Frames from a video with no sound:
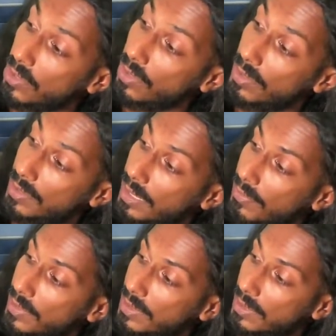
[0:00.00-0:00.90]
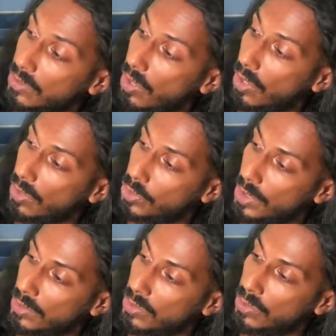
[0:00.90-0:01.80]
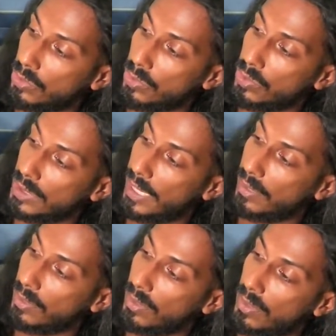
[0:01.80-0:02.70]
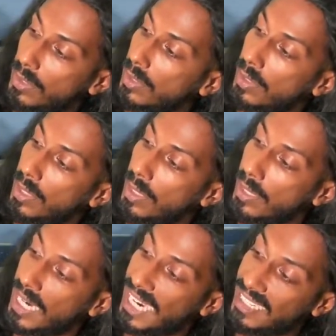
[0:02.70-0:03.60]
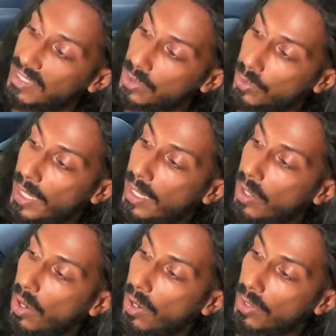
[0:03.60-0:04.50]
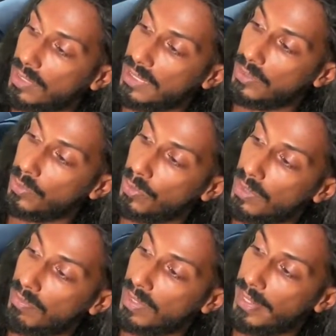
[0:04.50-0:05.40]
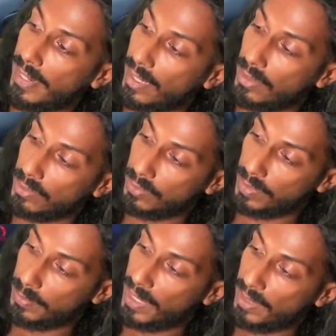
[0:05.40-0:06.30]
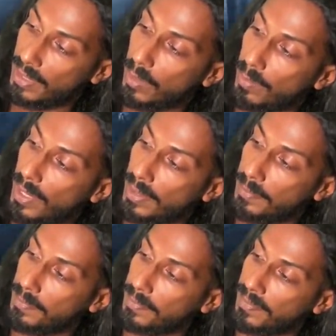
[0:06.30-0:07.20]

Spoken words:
3076R Gen 2 standard. 82 AR T3 flange, V-band downpipe.